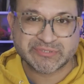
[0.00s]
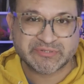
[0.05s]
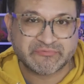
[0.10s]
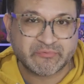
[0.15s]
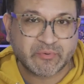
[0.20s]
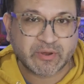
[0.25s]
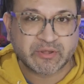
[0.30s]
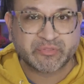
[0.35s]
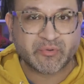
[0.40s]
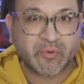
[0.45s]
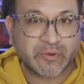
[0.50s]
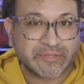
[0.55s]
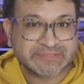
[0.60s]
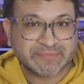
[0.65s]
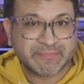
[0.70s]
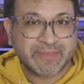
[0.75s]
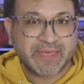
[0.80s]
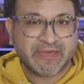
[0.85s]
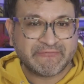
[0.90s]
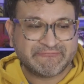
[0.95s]
So if you want to throw on
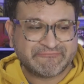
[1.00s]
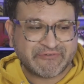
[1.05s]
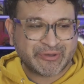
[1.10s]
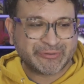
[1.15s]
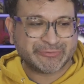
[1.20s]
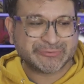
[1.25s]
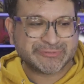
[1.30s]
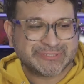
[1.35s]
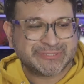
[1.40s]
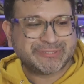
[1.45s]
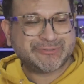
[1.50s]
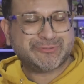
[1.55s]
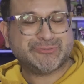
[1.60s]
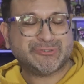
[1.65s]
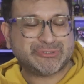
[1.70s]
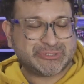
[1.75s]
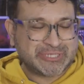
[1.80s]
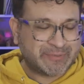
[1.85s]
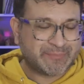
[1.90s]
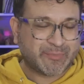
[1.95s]
some headphones and you know,
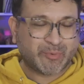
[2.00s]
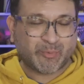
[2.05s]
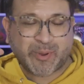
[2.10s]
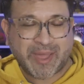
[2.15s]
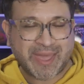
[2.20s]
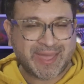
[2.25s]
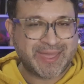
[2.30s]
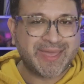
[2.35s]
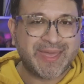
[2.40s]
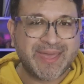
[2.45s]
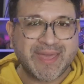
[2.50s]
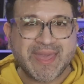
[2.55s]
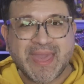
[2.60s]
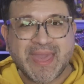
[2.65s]
jam away